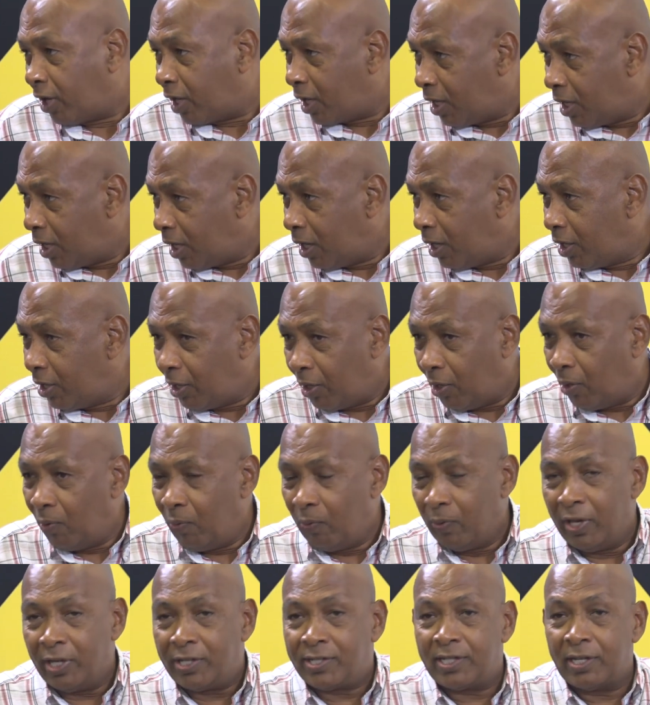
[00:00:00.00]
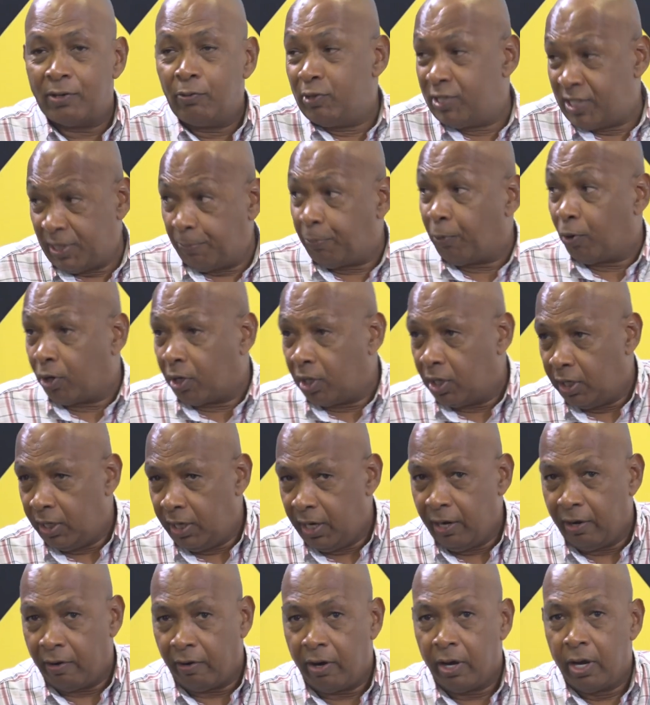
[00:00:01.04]
Yes, absolutely. you know, it's reciprocal
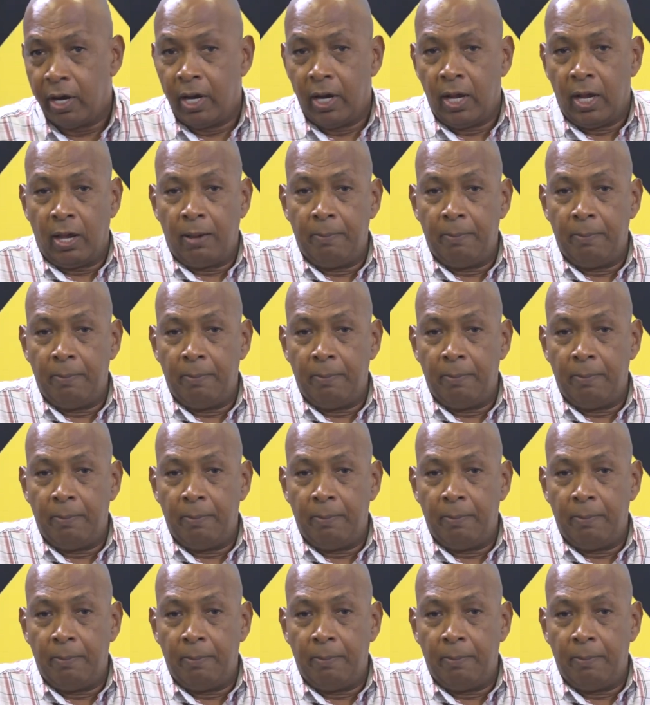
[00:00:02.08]
yes, here yes.